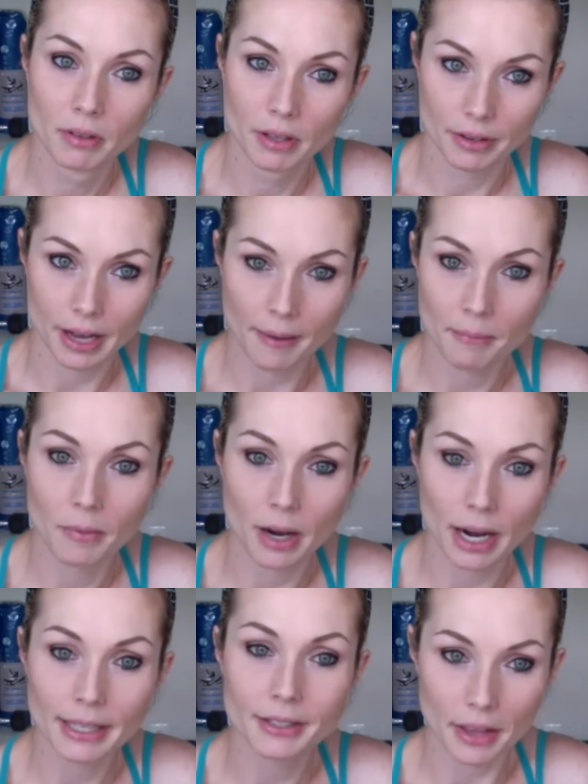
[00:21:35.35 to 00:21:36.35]
Okay.
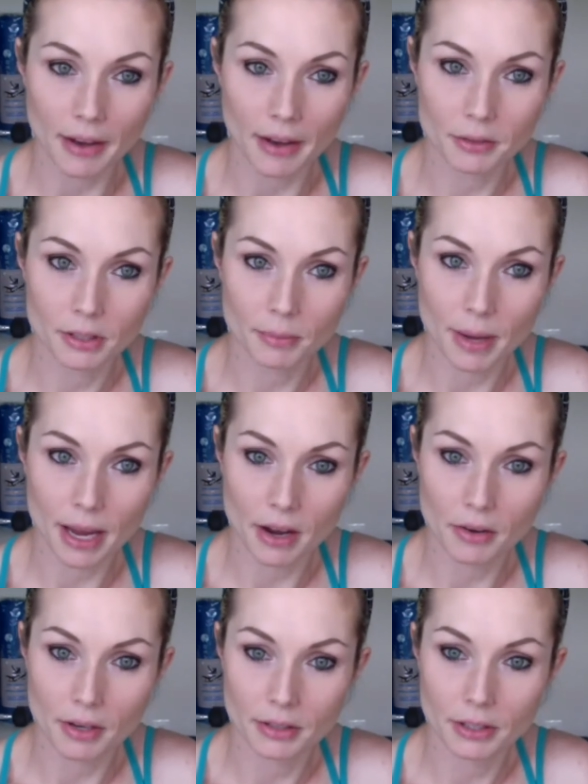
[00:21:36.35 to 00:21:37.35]
Right. So that was just my
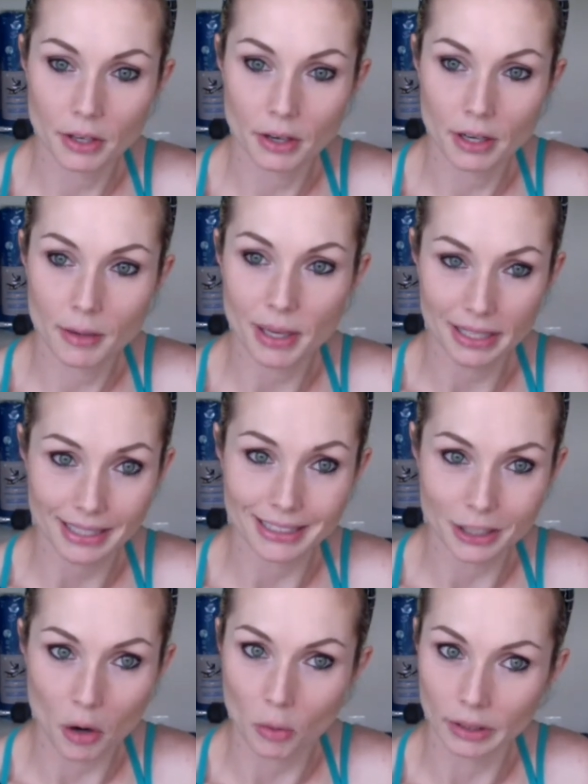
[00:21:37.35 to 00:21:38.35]
own insecurity because I
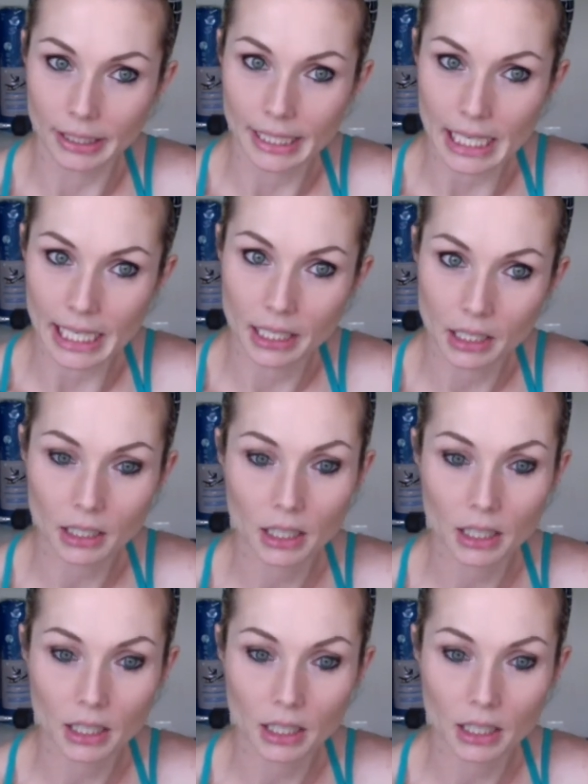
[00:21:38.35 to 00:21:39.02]
totally needed it.